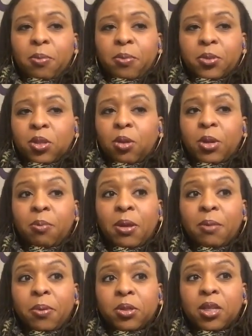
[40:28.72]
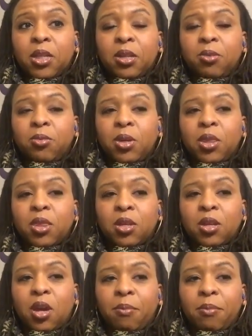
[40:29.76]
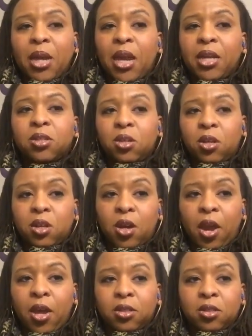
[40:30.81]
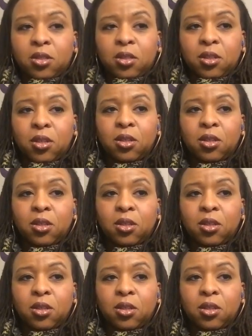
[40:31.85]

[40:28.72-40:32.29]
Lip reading: so many people dealing with cancer and